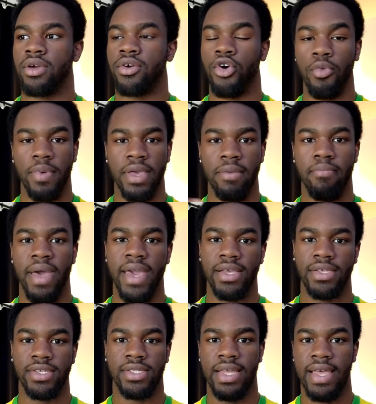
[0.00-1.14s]
copy and
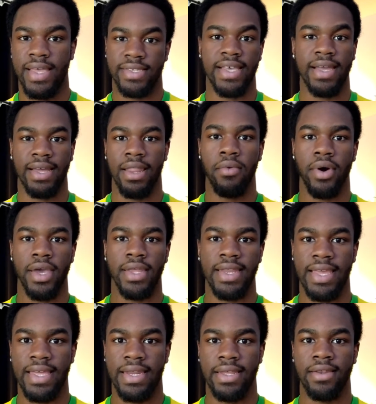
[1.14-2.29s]
paste exactly what I
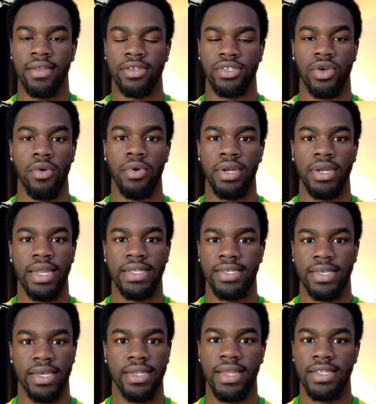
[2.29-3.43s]
needed. So I wouldn't need
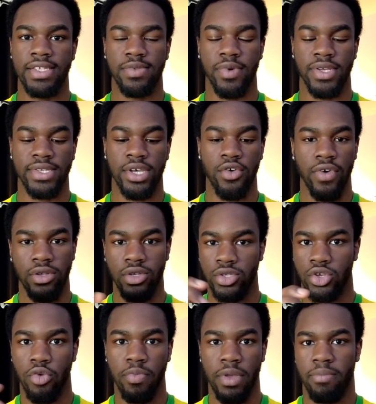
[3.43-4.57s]
to condense it myself. I just
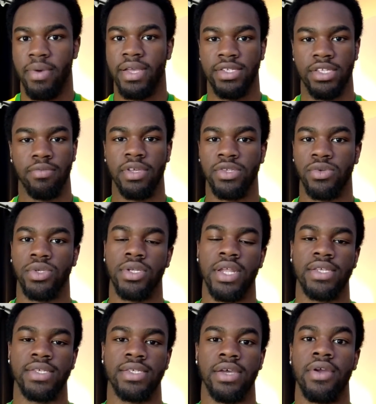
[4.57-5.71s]
copy and paste the bits which are
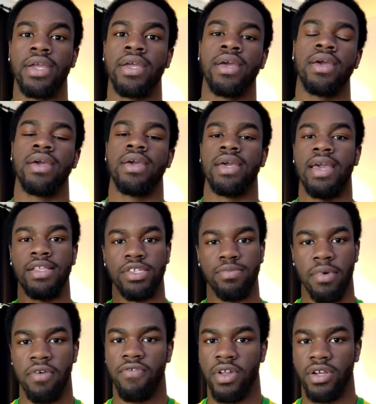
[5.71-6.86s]
necessary into
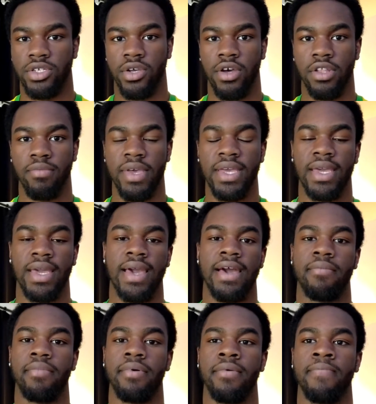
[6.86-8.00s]
my flashcard making
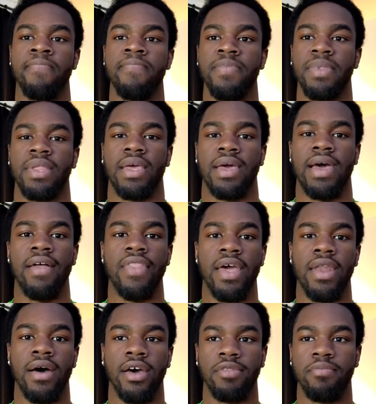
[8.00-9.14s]
app and
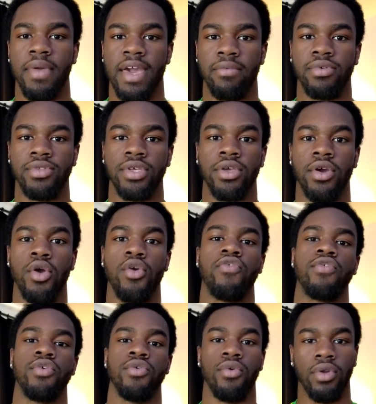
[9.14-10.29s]
then I'd be able to go
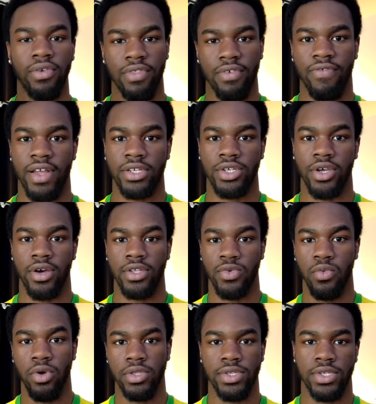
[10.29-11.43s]
through all of the flashcards
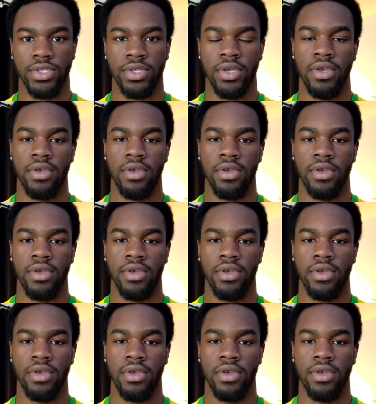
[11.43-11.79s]
once,